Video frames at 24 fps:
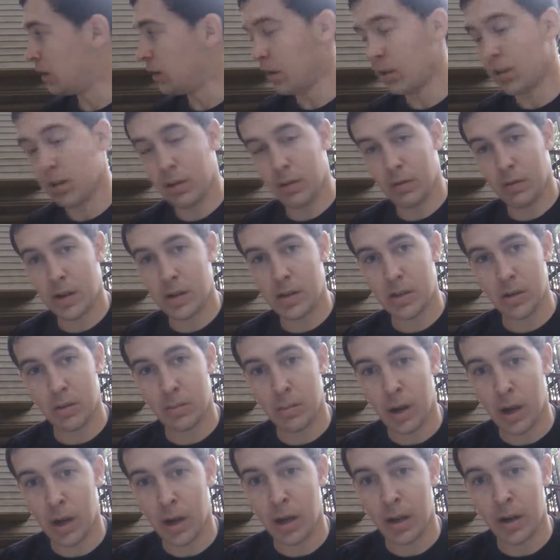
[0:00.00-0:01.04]
in the Resto
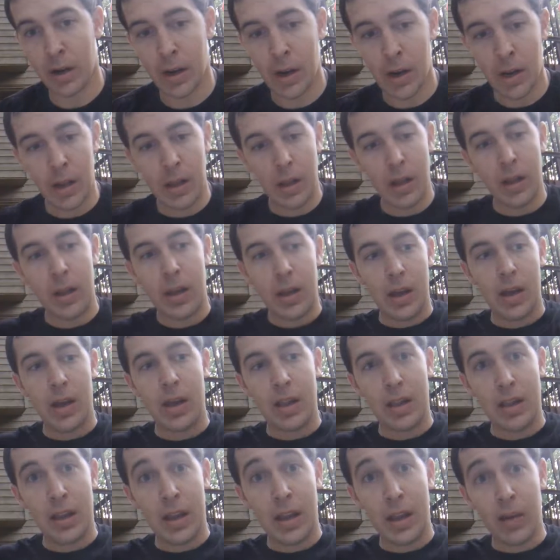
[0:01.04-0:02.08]
Mod,
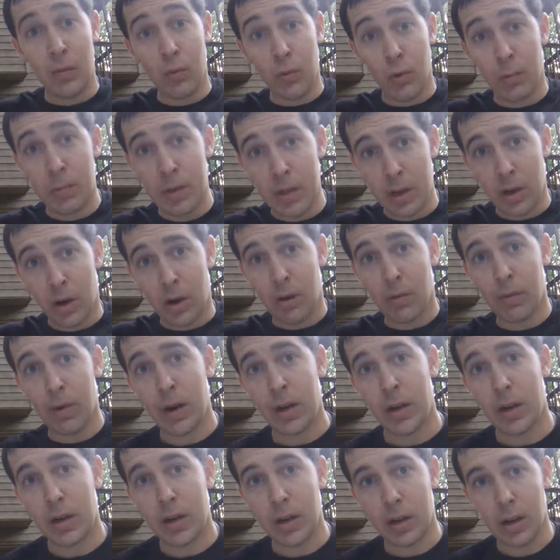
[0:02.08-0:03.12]
and then we'll be all
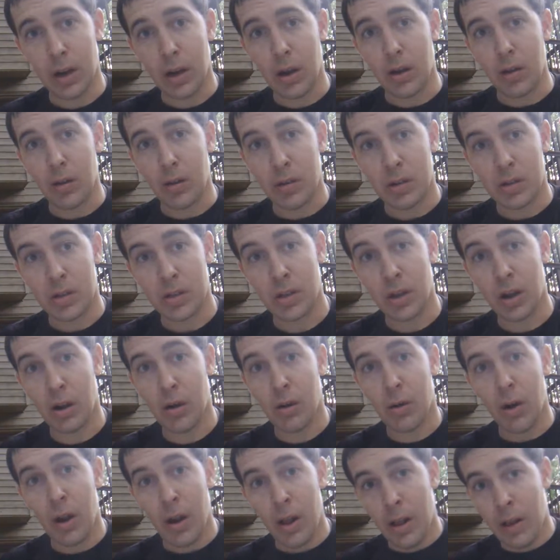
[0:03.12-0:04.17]
ready to go. So
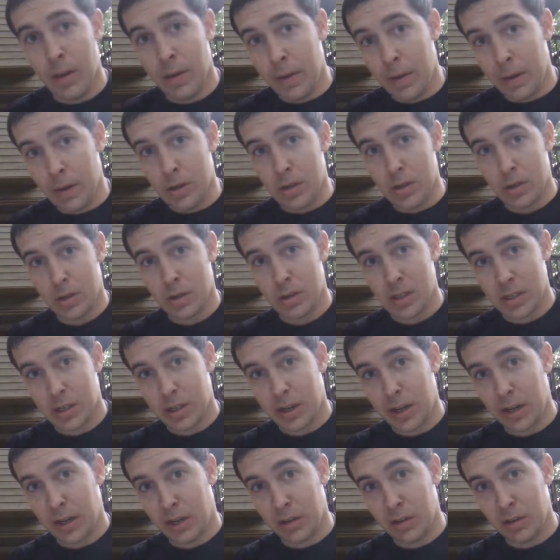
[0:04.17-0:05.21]
just
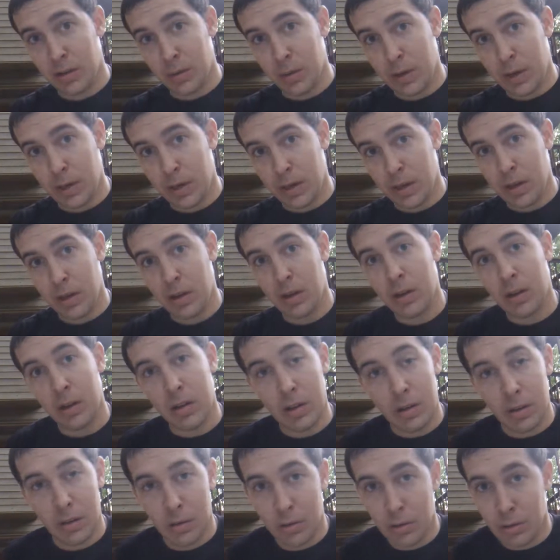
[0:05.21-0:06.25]
like doing
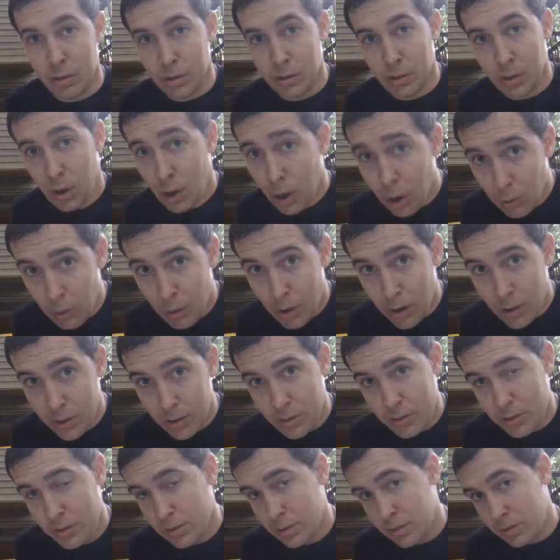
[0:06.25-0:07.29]
your car wash,
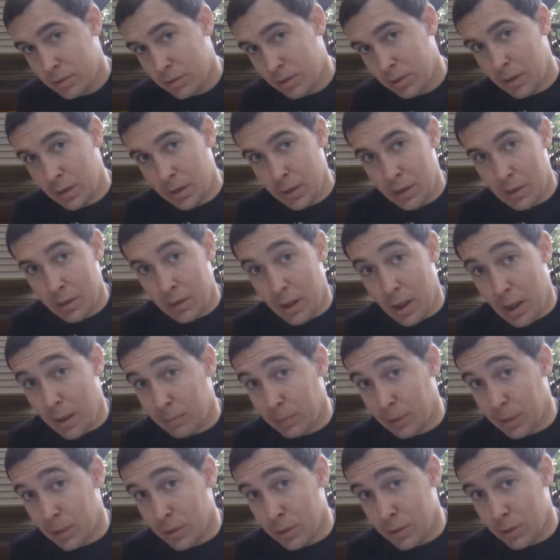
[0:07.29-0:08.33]
I'm
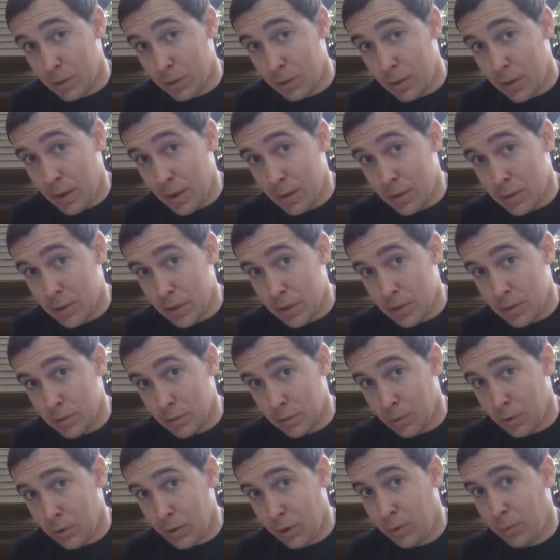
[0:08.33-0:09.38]
going to show you how to change your
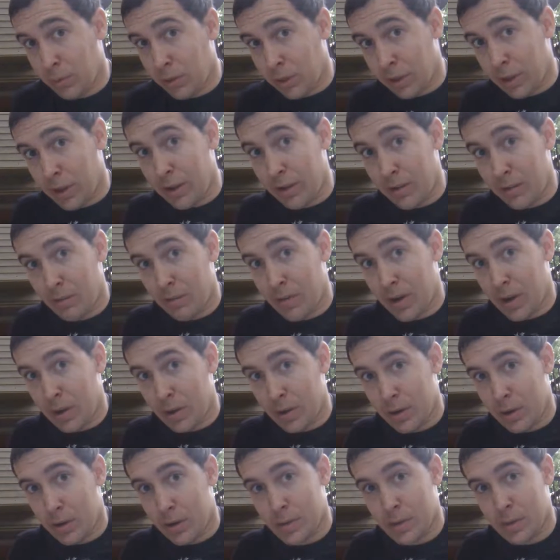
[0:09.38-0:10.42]
oil with a very
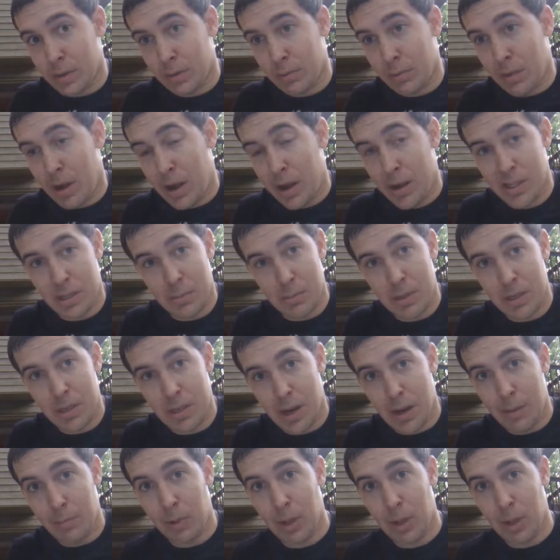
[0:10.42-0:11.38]
awesome high-speed time